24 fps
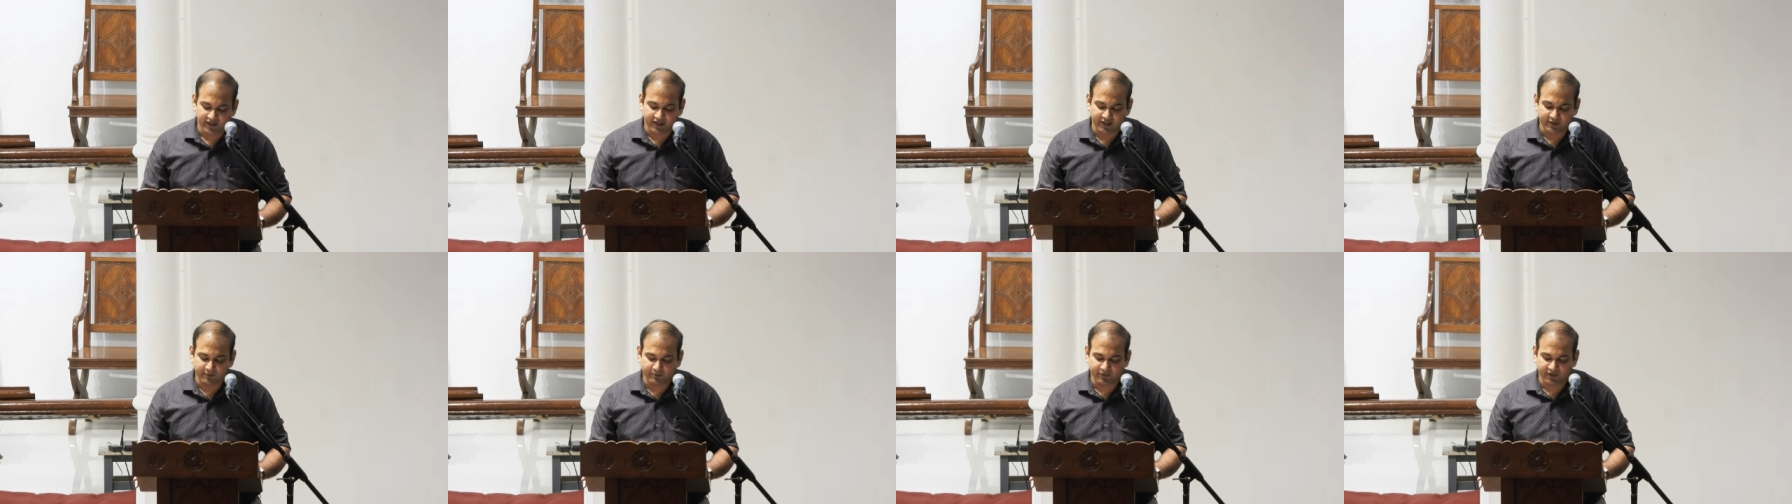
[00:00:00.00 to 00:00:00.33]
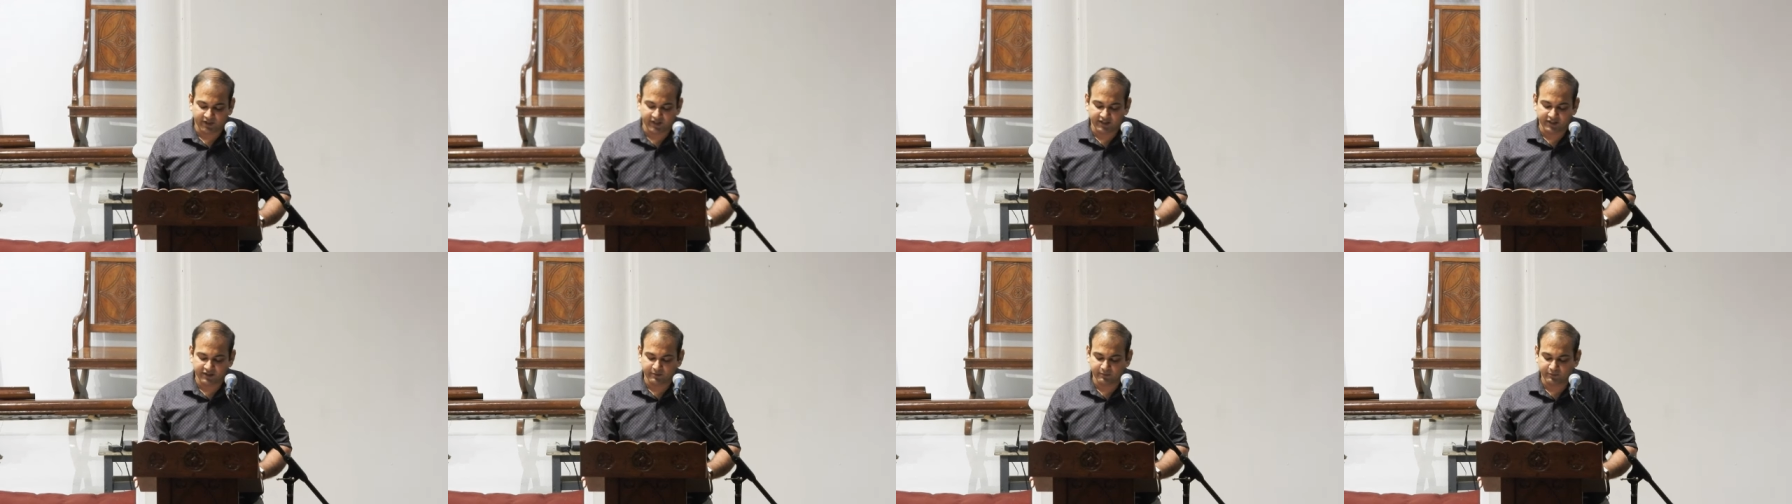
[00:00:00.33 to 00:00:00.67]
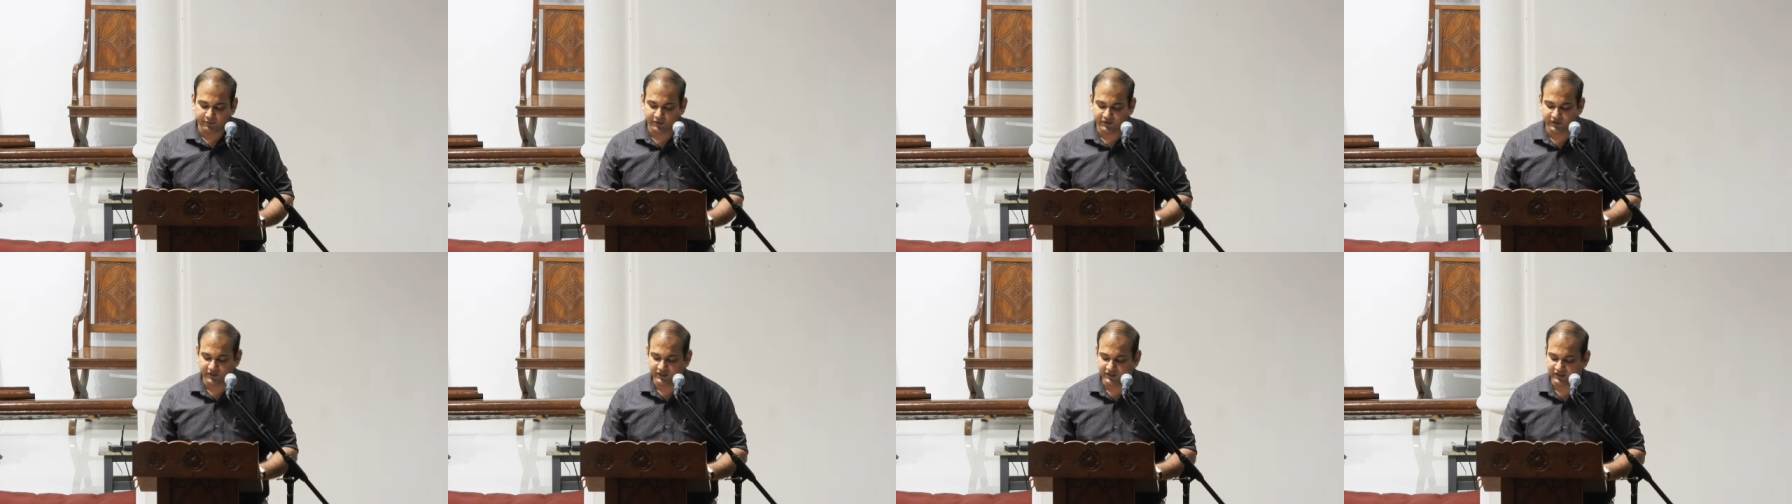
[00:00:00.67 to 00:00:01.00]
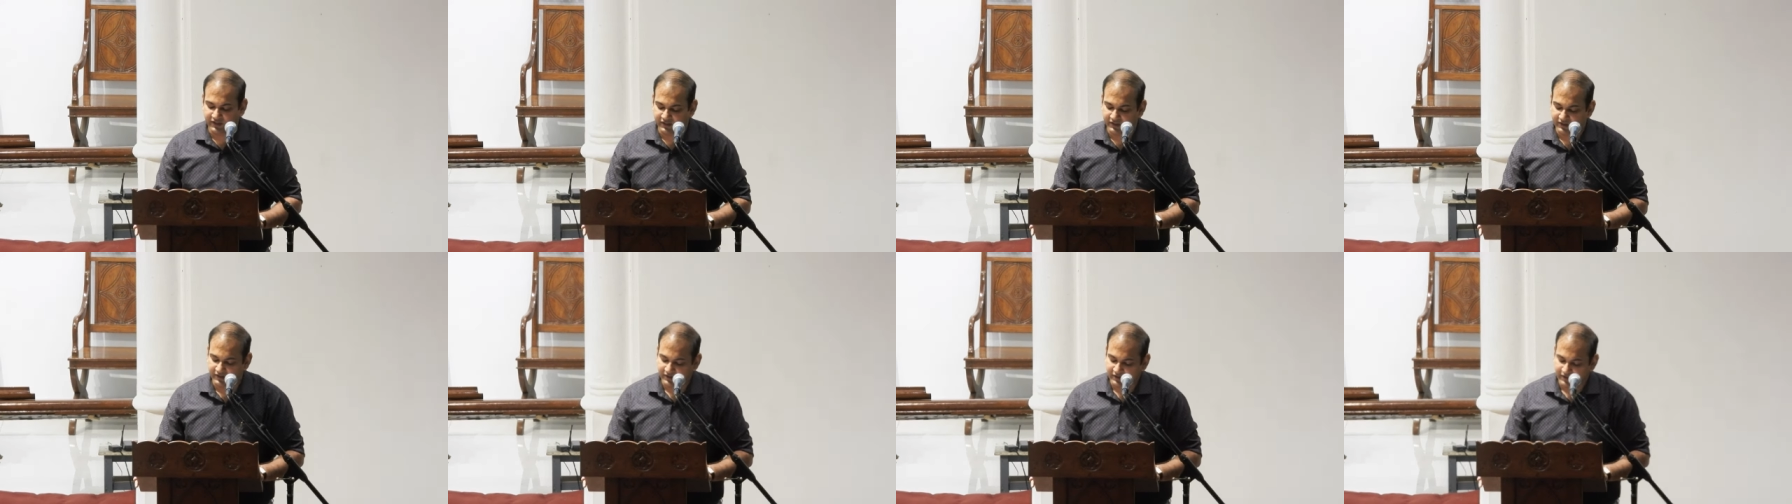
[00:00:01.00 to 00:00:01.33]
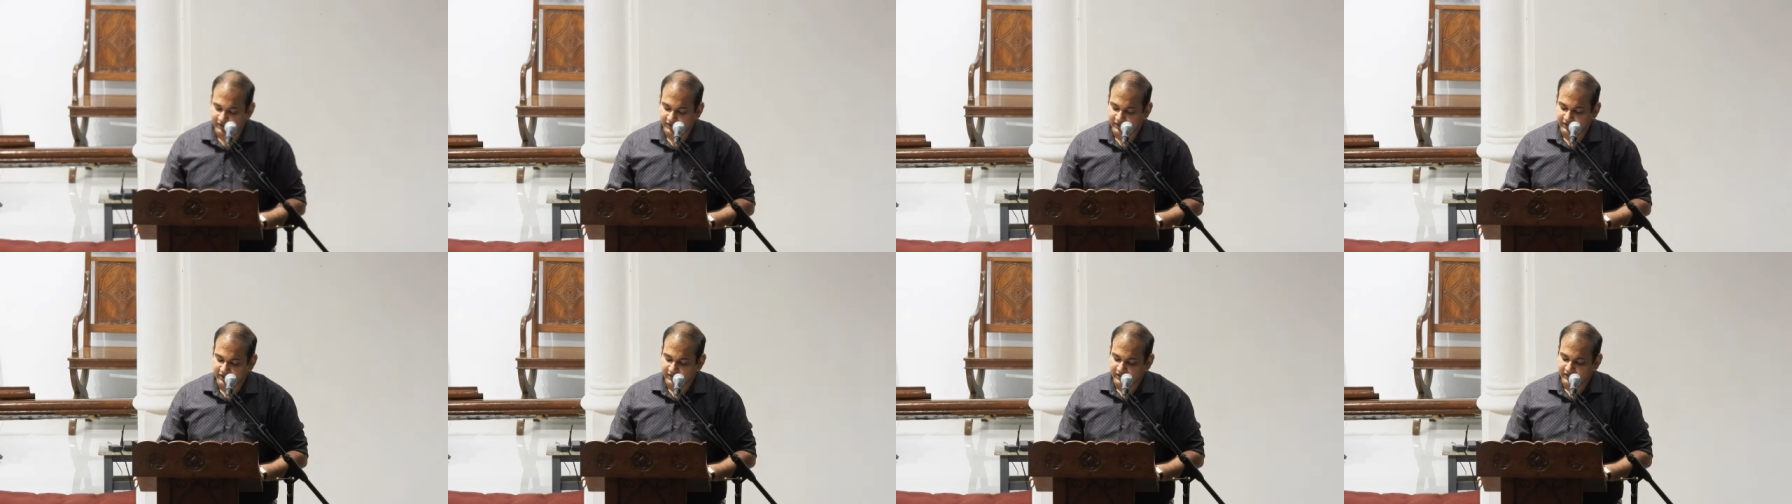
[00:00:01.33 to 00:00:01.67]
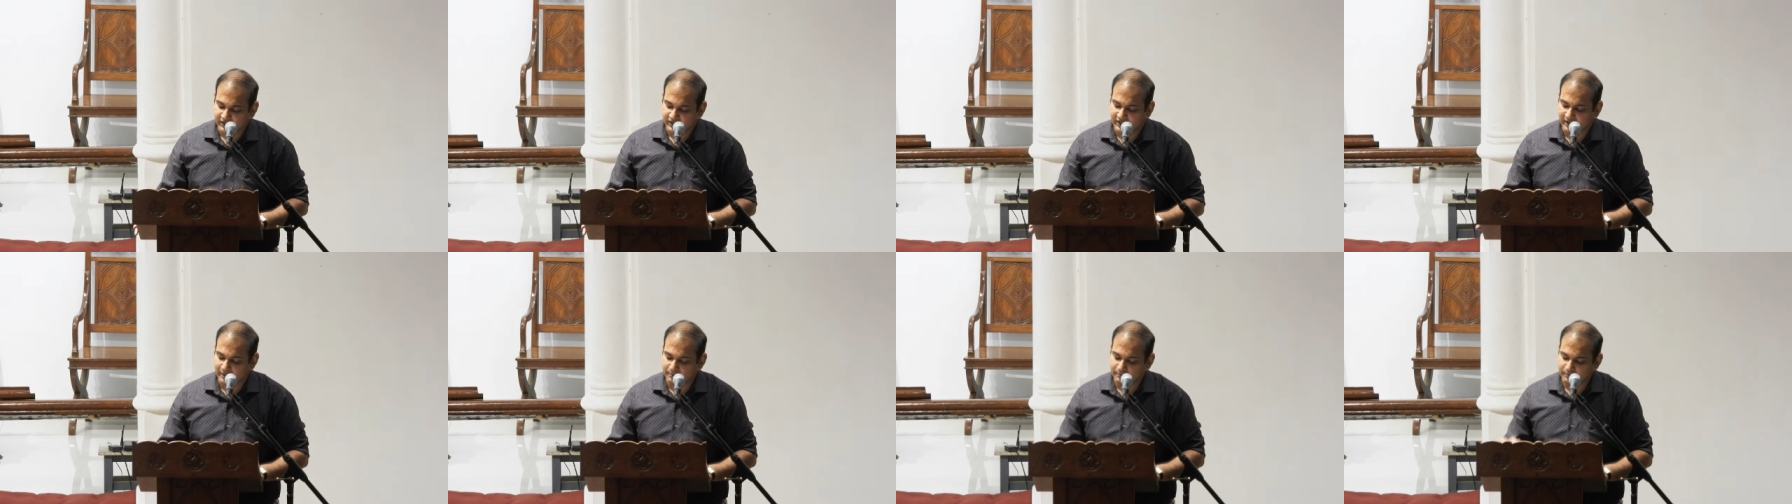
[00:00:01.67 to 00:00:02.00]
and pride in possession
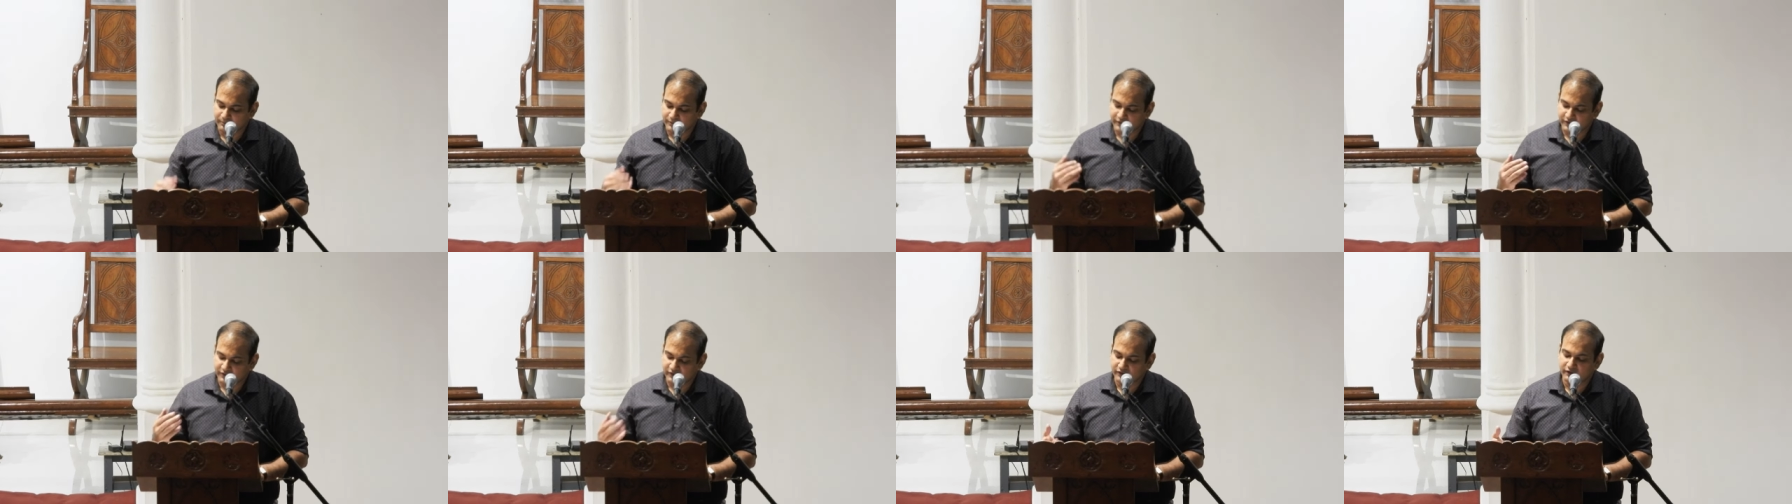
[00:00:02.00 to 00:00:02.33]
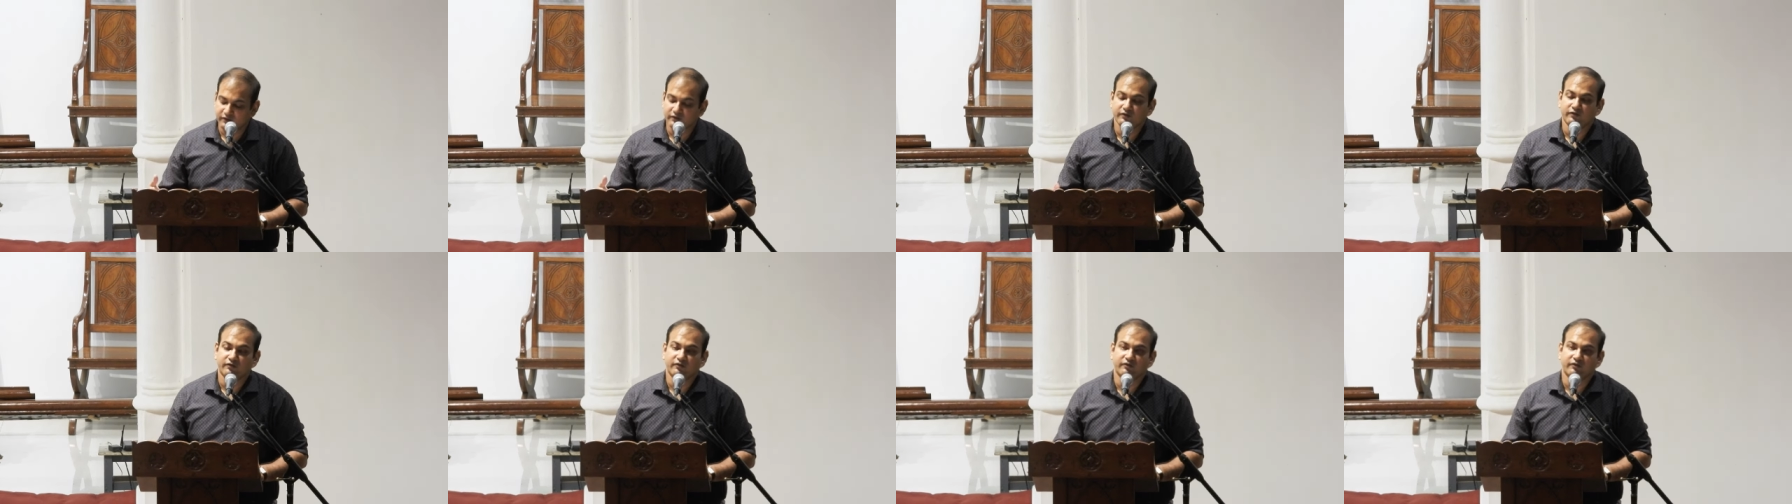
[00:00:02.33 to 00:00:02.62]
comes